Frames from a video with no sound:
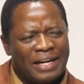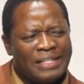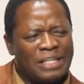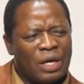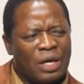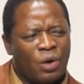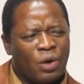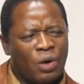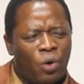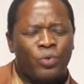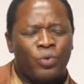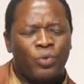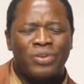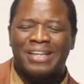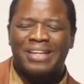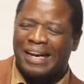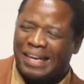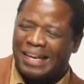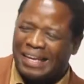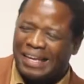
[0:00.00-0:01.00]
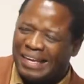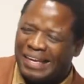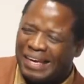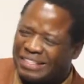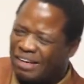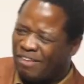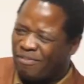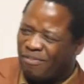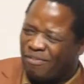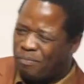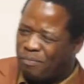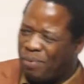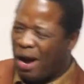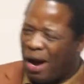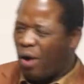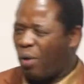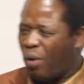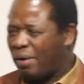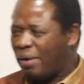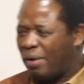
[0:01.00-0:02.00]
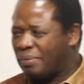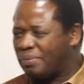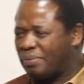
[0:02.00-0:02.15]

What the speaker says: is a God with creative power.